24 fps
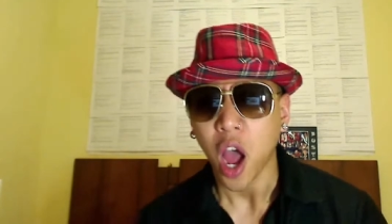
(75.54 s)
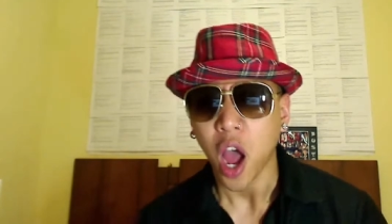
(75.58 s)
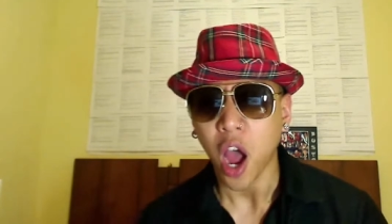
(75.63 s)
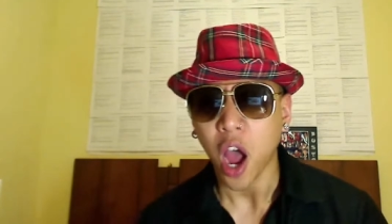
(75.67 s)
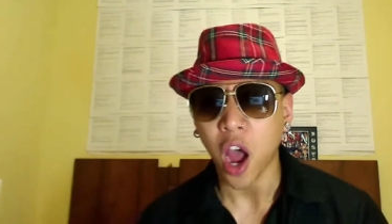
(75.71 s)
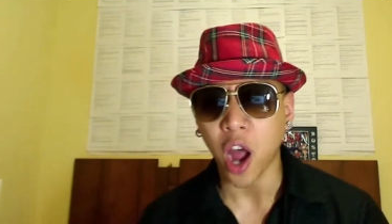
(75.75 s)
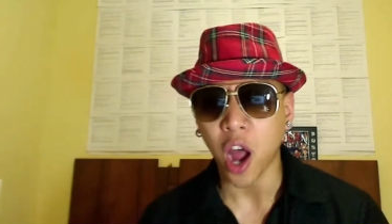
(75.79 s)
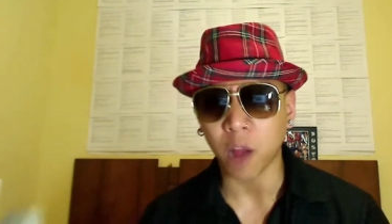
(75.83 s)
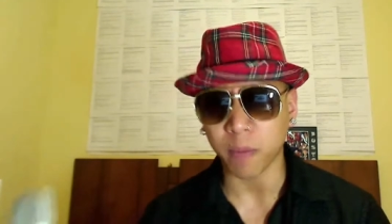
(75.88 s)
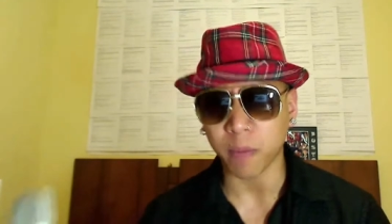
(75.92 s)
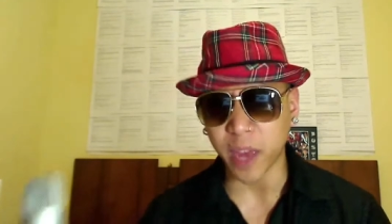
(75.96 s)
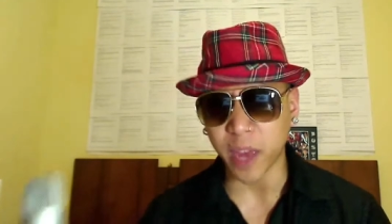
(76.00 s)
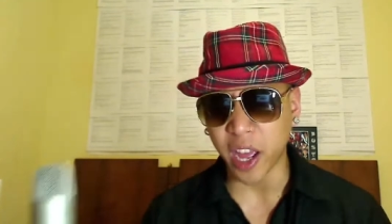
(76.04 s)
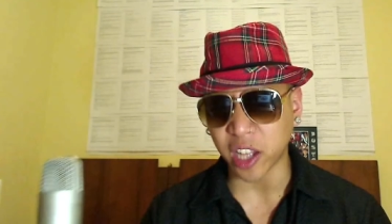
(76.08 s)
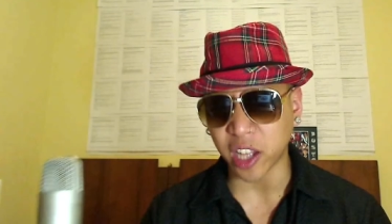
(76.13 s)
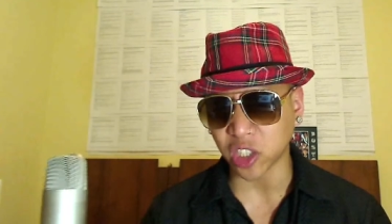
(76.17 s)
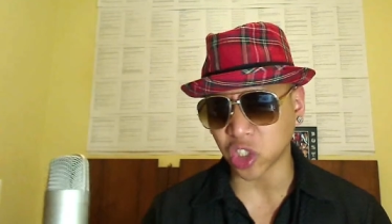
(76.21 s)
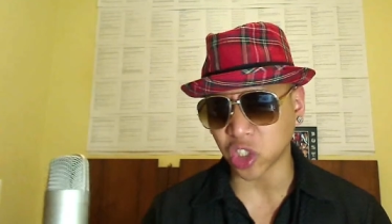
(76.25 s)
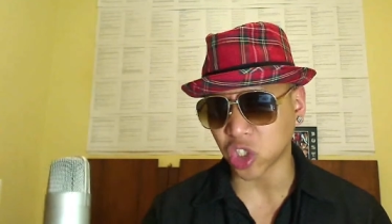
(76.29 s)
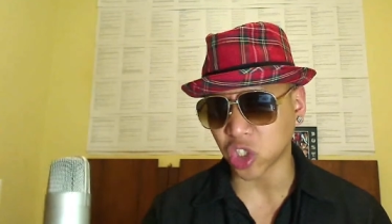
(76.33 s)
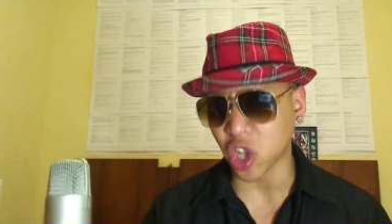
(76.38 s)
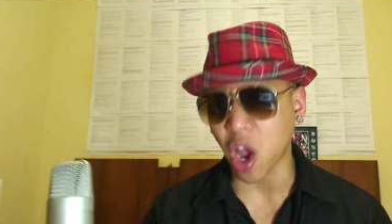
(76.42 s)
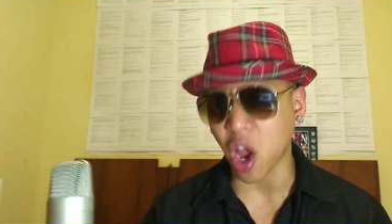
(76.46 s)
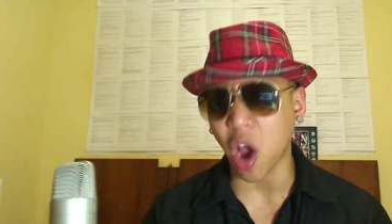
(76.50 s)
Uh, and
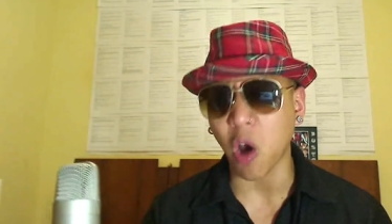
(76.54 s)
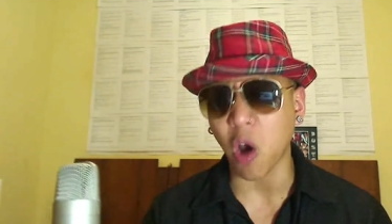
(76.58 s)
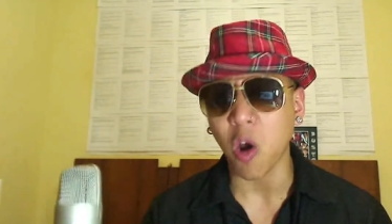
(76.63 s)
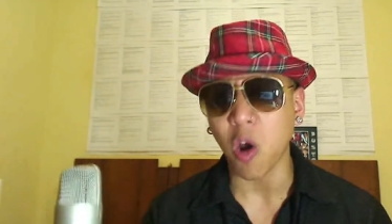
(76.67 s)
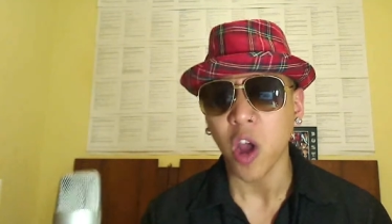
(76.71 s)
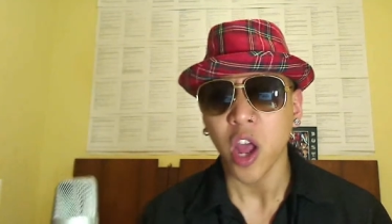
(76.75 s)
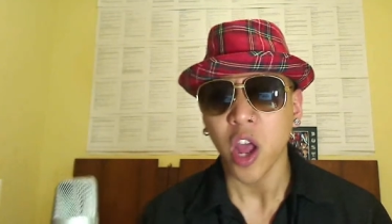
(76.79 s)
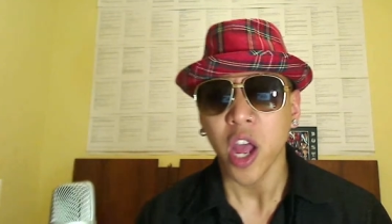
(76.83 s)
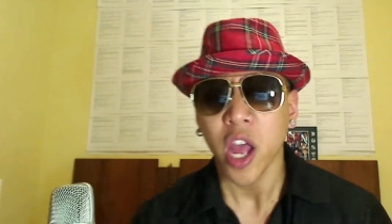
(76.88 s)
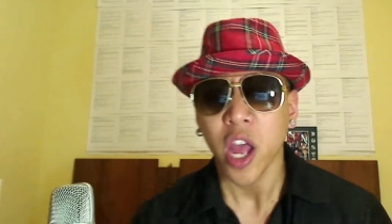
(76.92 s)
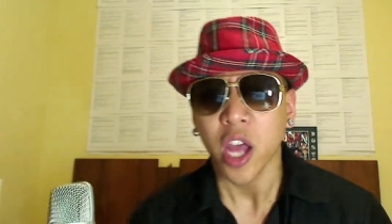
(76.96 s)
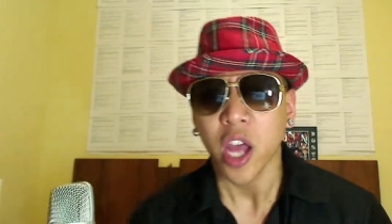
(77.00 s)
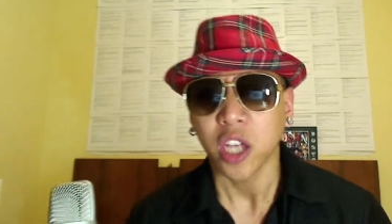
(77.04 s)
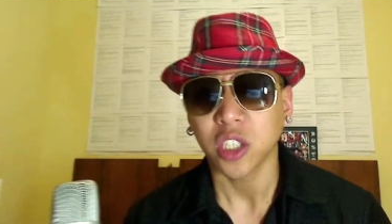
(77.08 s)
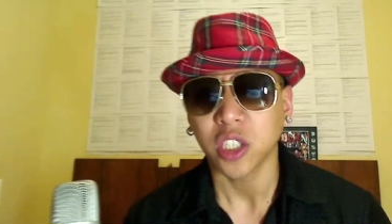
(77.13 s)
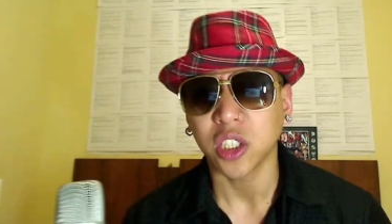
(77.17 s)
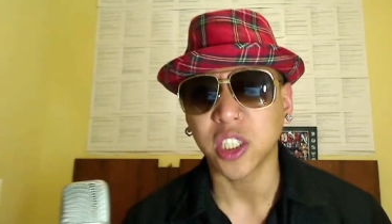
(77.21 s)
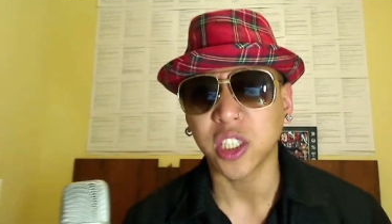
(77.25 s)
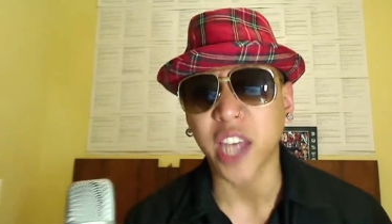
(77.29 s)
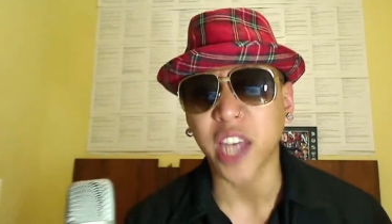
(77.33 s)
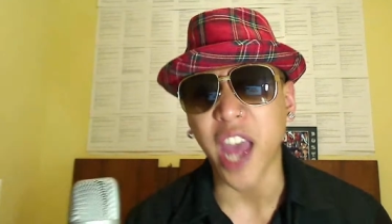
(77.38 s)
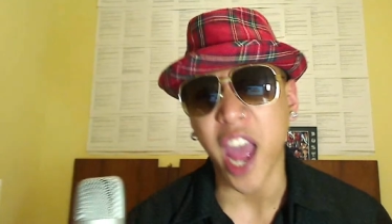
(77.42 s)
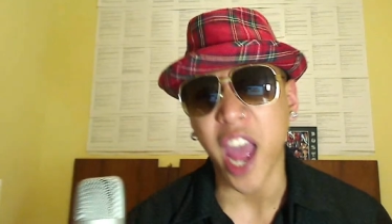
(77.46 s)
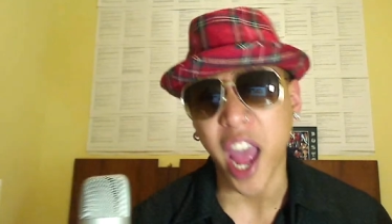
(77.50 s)
so,
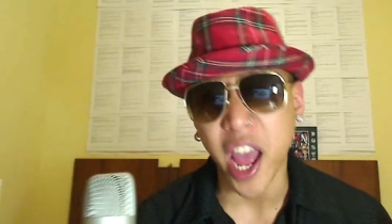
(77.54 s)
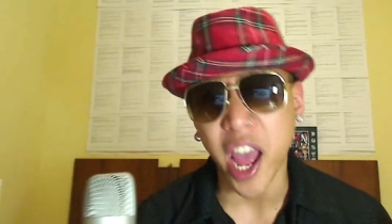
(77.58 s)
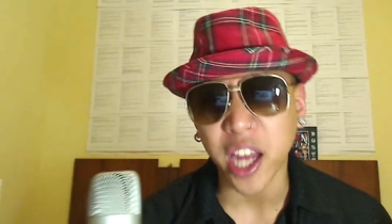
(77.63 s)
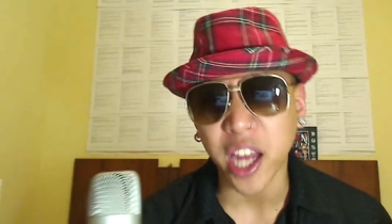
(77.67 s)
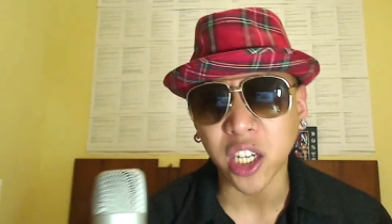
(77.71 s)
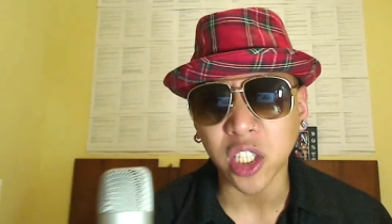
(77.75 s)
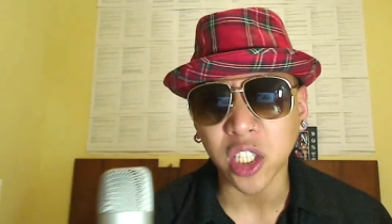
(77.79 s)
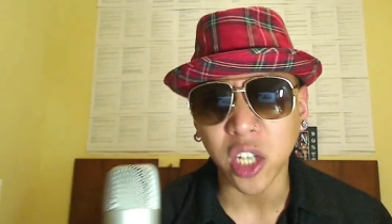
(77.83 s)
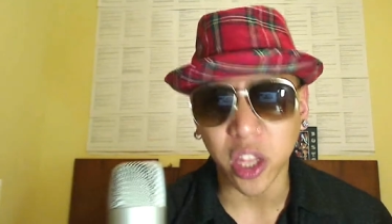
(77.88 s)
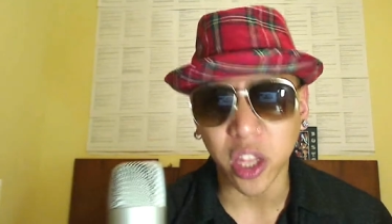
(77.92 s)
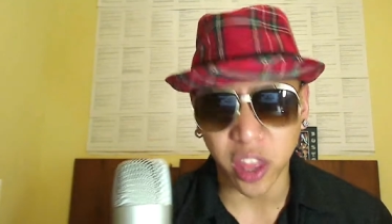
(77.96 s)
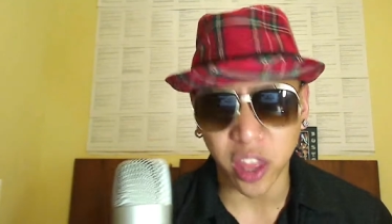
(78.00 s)
to end